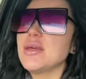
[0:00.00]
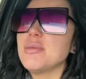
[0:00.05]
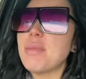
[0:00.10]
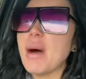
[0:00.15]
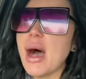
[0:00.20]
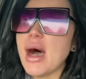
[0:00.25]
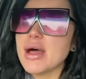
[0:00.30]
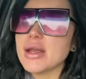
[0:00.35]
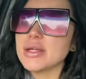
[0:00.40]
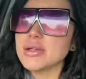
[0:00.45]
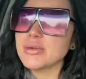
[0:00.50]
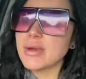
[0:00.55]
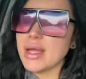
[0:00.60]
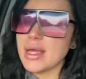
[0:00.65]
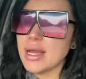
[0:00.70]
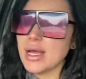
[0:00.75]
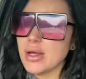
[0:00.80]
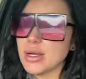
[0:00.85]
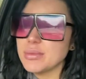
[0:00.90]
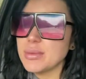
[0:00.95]
The bottle
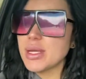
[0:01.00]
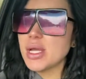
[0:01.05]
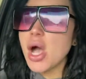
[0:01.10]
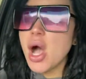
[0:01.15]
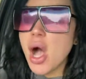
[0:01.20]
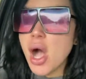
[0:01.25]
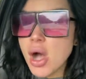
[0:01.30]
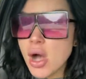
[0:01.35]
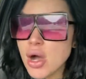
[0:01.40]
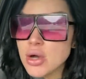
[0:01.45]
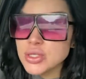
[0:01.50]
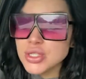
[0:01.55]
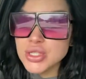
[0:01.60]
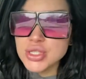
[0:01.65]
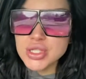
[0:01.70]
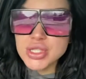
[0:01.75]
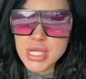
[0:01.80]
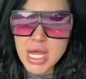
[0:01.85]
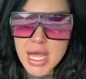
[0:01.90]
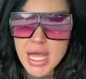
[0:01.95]
ran out. I'm like, oh
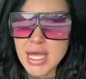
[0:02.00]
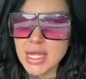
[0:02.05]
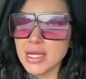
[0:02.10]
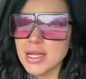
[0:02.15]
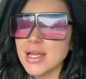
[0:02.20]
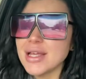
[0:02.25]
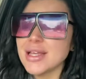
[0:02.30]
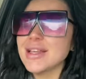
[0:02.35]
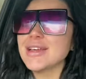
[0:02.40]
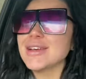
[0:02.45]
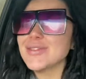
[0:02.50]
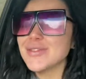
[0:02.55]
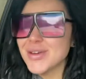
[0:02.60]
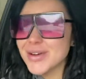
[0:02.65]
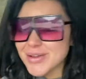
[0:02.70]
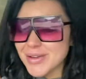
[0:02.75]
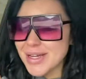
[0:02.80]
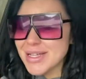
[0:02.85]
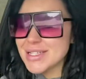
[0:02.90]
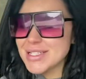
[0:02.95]
shit,
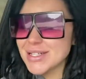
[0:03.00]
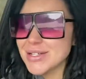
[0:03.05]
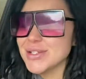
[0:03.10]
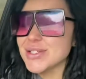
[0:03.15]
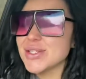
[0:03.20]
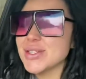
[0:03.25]
what do I do?